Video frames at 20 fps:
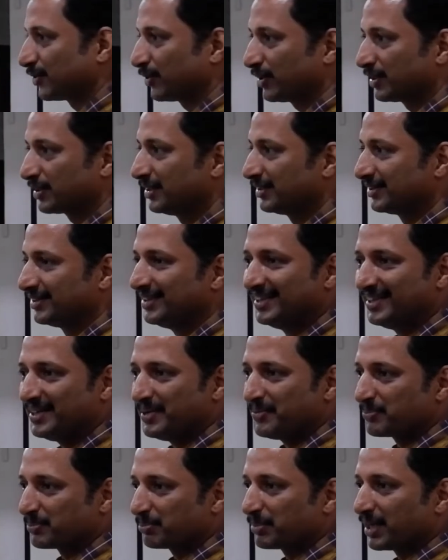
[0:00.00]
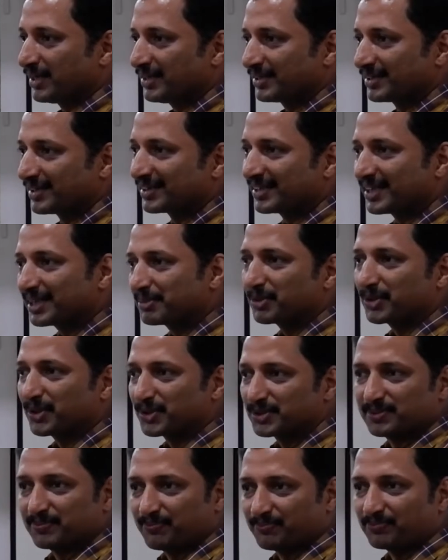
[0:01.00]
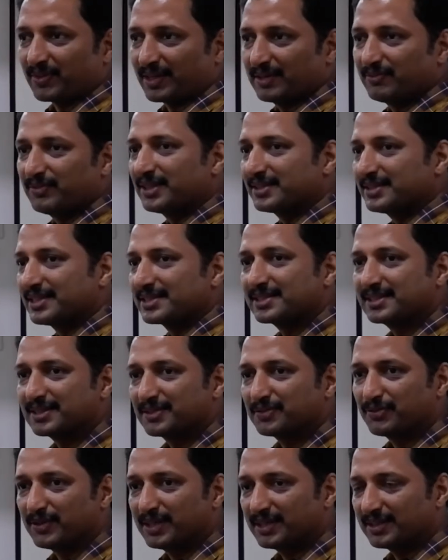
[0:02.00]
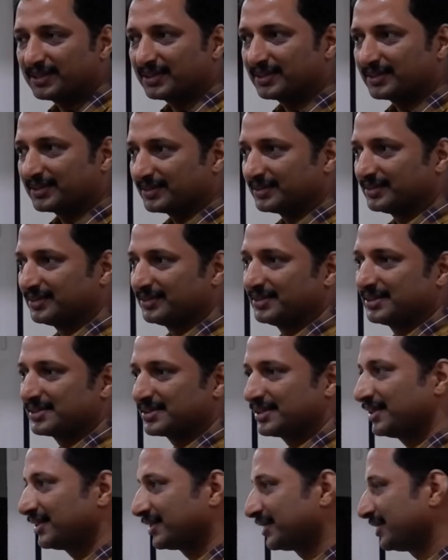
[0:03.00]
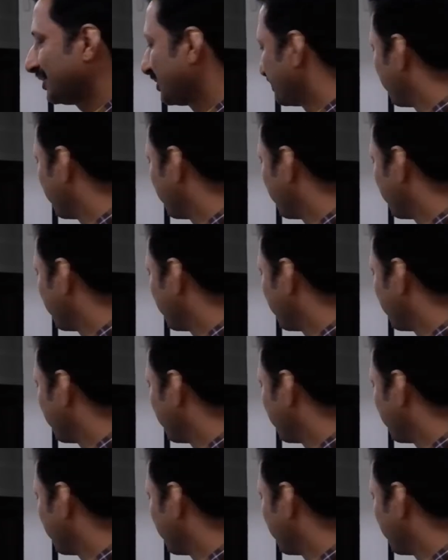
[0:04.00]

called blind technique, because we just feel it's like